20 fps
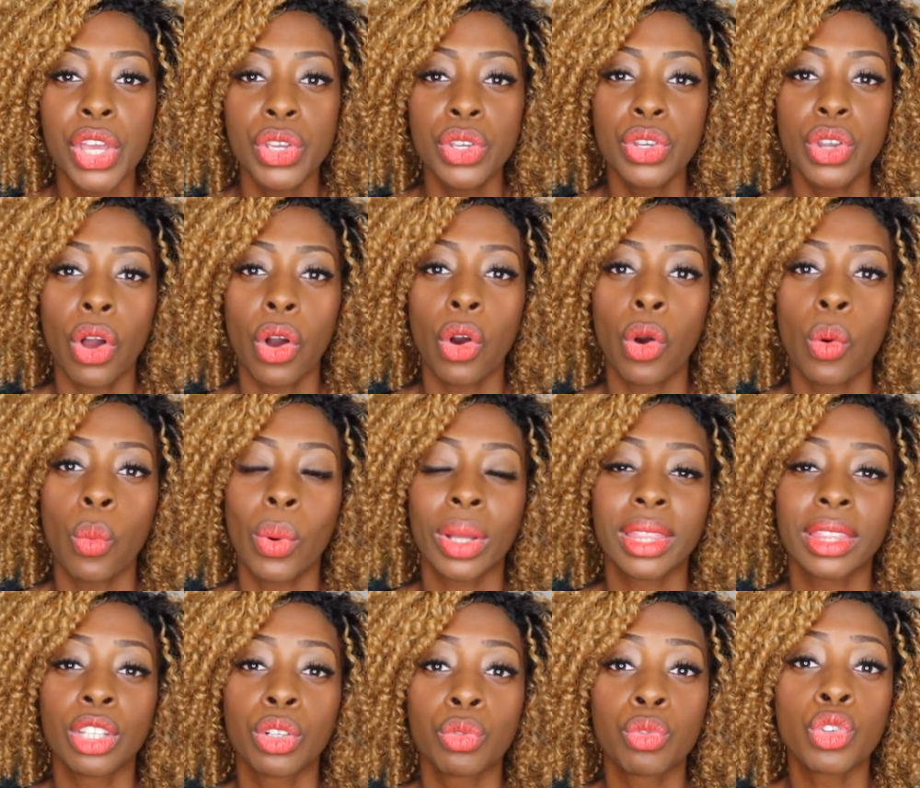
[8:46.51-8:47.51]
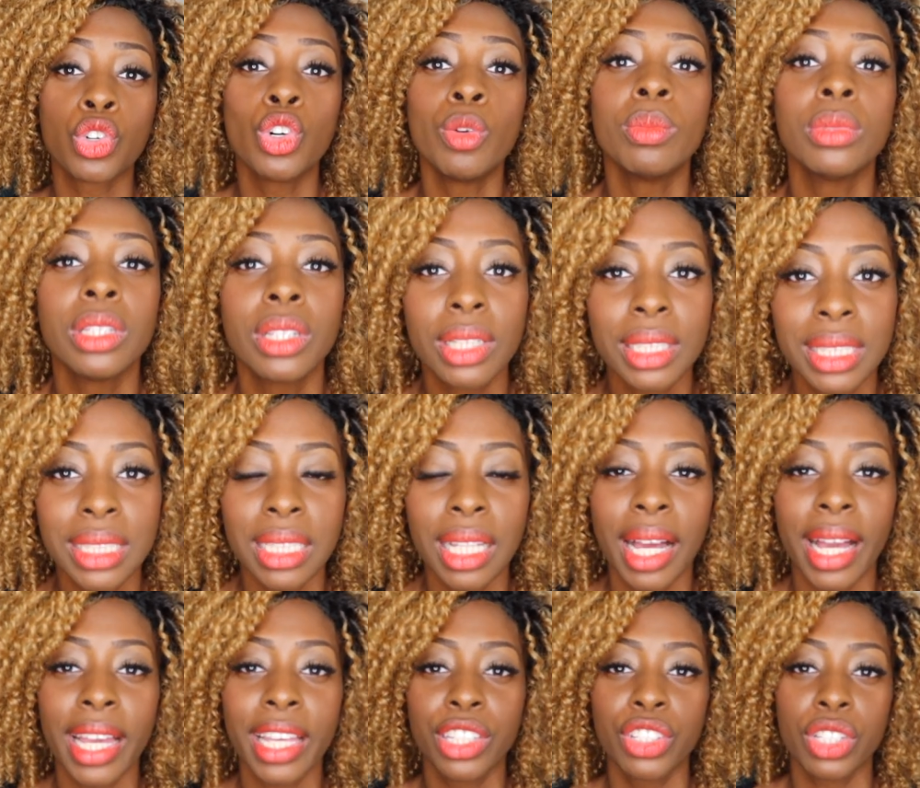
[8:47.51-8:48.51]
you know, what the room looks
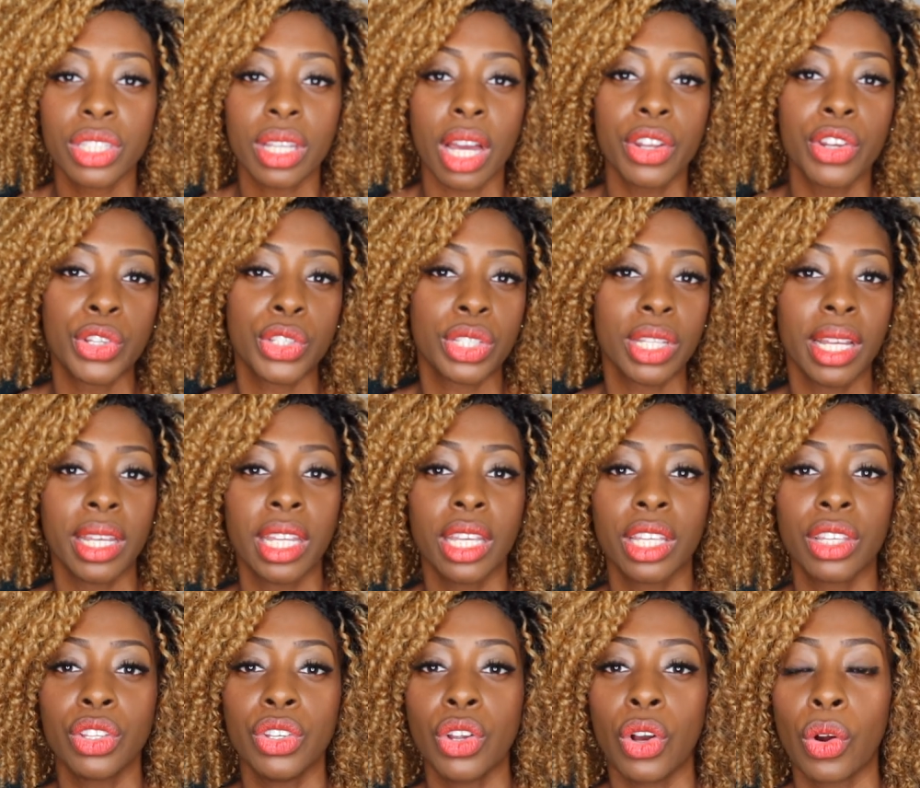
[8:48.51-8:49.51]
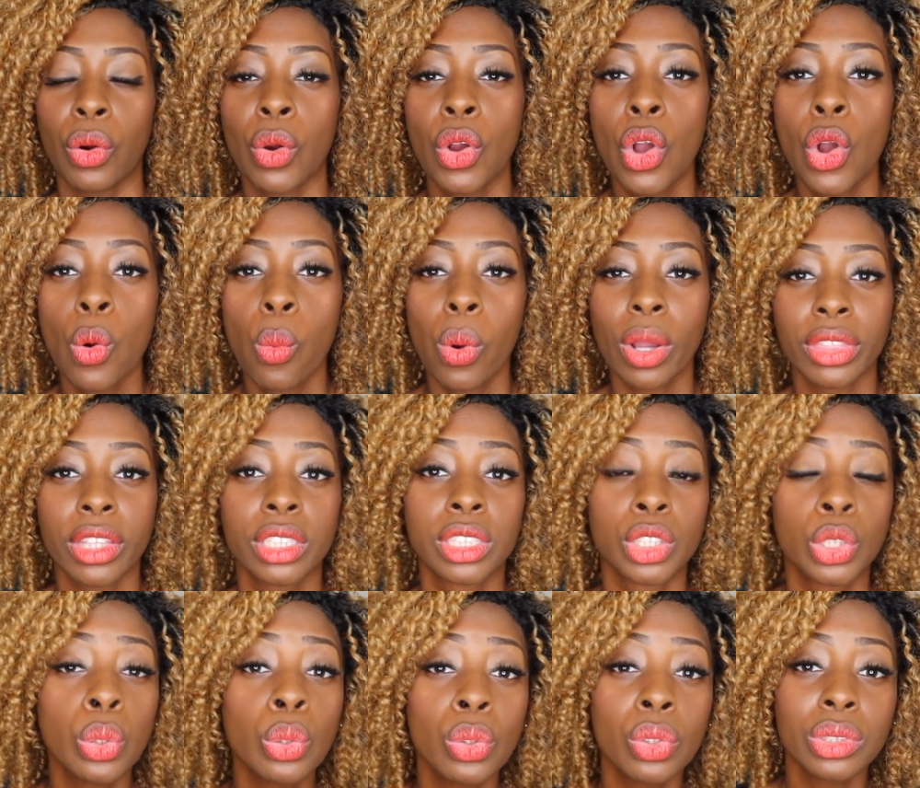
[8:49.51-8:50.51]
like, just understanding, you know, what the
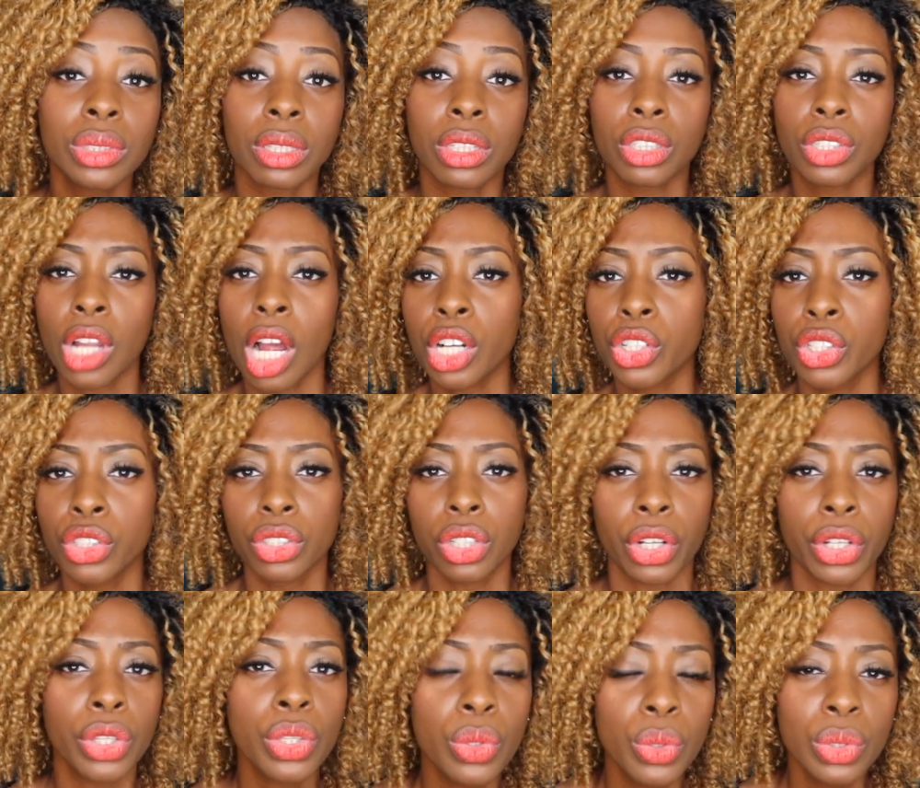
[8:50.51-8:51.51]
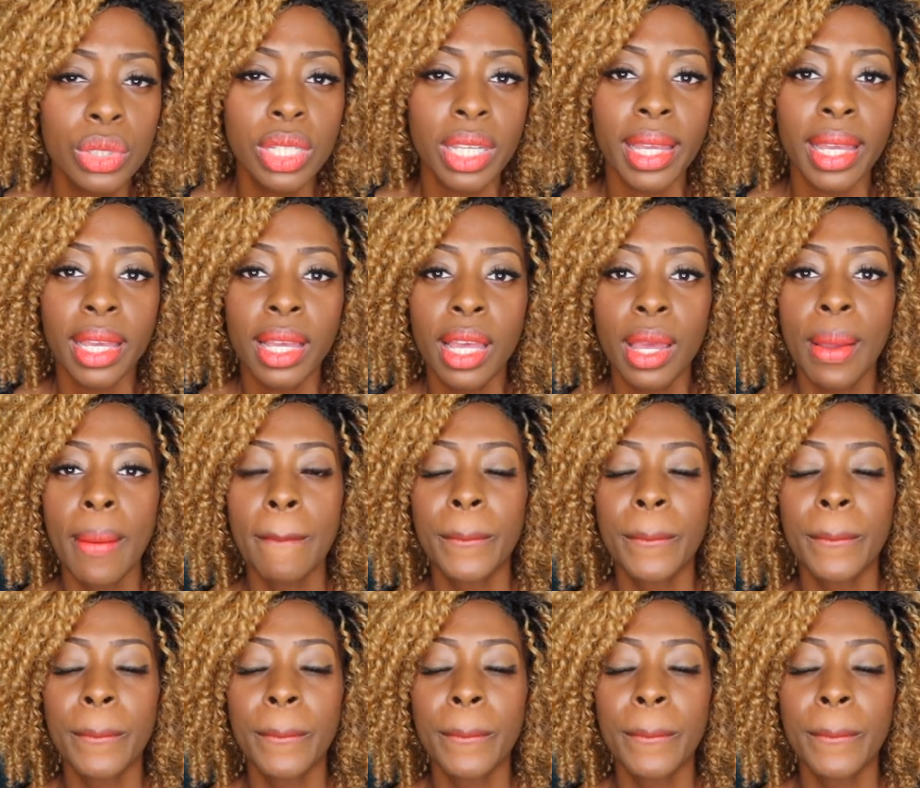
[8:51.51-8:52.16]
tools that the doctors are using,